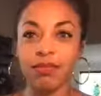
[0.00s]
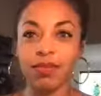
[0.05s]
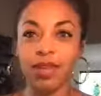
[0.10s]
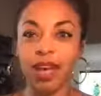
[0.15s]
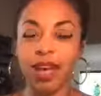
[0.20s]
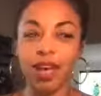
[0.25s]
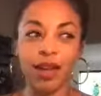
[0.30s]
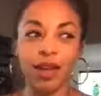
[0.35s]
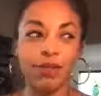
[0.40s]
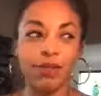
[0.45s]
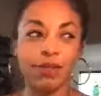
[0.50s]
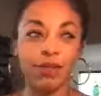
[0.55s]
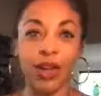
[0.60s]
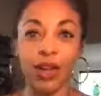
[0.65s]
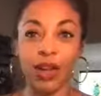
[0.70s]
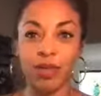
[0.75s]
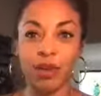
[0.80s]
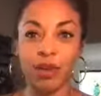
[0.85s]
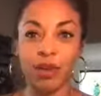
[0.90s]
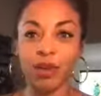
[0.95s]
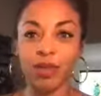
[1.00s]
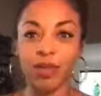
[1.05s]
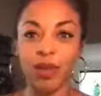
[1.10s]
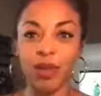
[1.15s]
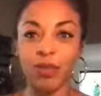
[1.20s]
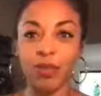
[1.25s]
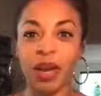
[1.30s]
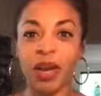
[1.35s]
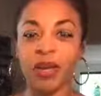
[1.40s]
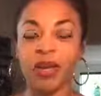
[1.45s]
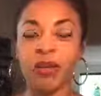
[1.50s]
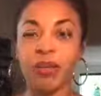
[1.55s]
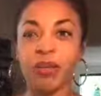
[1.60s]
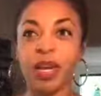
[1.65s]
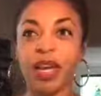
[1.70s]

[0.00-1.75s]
documentary was all about.